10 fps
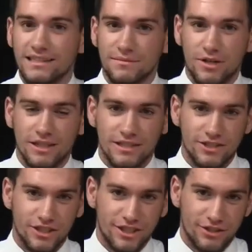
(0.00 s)
in some
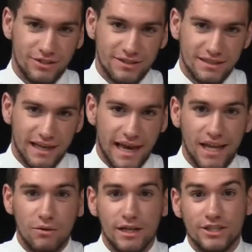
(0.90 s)
cross-country news.
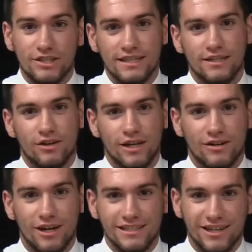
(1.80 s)
Anyone interested in running
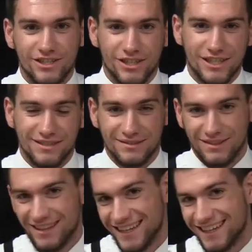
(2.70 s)
cross-country,
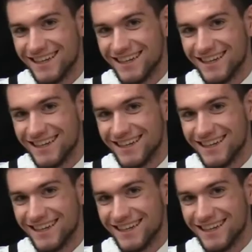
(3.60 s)
like